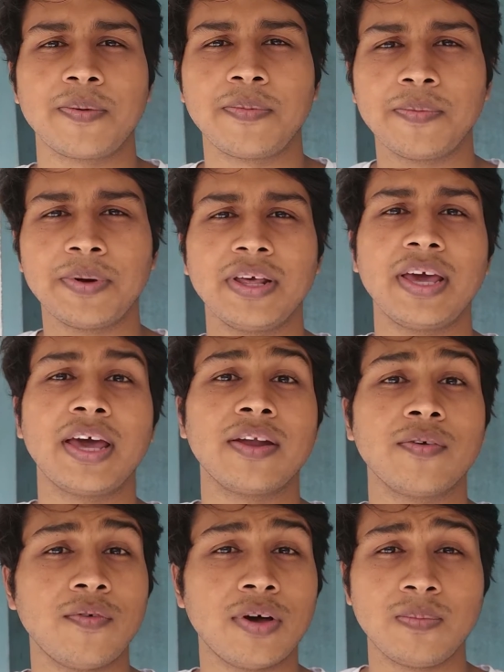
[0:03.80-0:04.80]
everybody, and
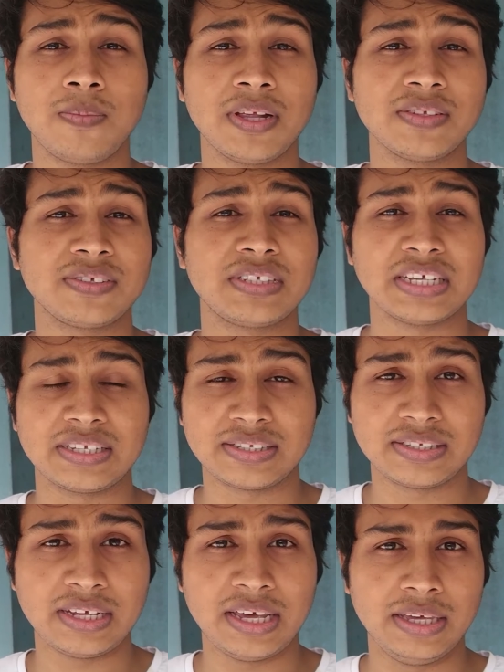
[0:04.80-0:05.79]
OnePlus
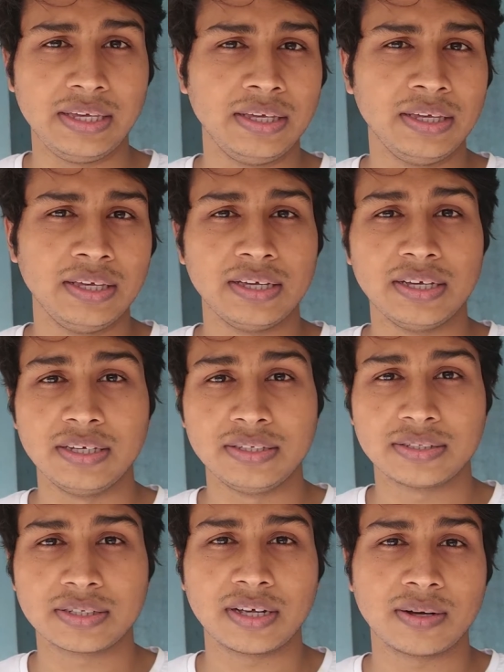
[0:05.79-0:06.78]
6 T
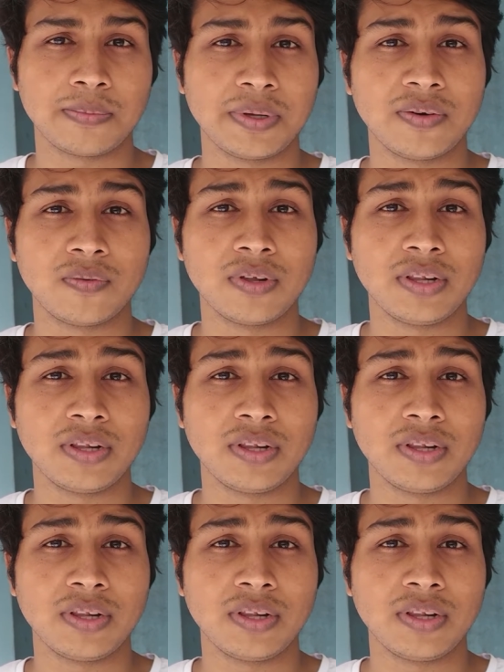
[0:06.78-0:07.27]
is gonna be